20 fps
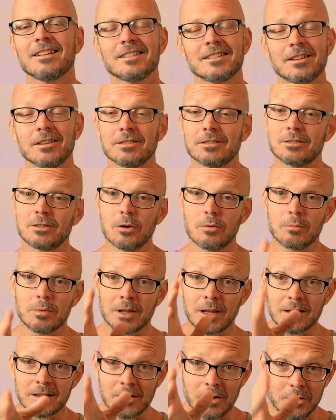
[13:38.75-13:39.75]
no, you don't
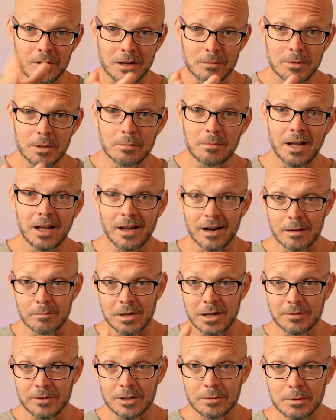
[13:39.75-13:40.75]
get, don't get me mad. I'm
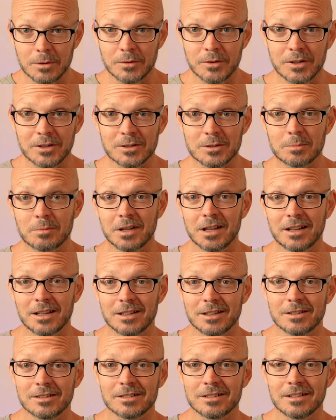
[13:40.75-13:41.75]
gonna have to come over there and spank
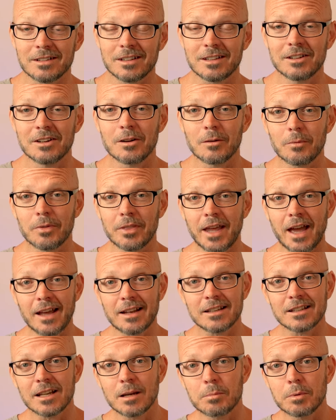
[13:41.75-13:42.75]
you. You know
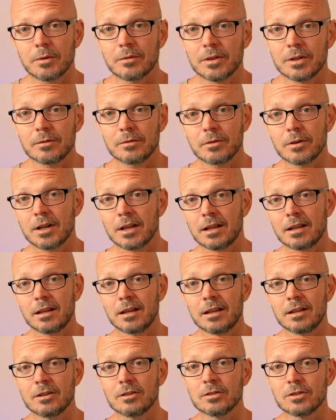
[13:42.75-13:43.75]
that type of
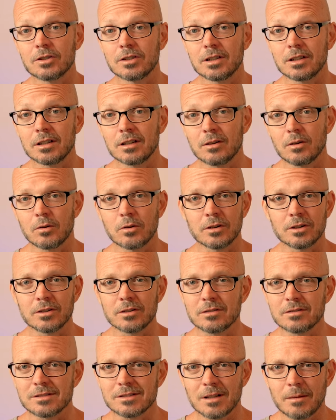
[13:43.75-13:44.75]
energy, or you're
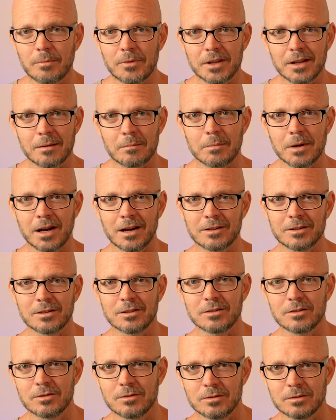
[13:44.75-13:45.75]
something about you.
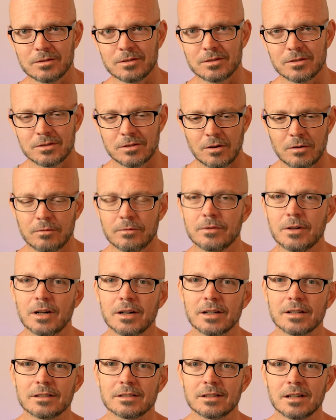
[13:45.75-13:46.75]
You are so
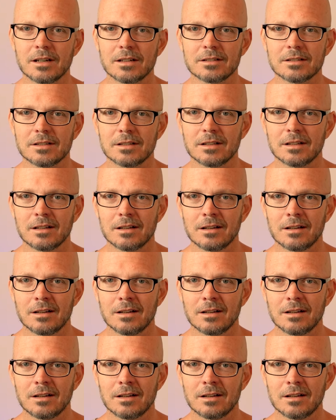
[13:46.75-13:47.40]
fucking sexy.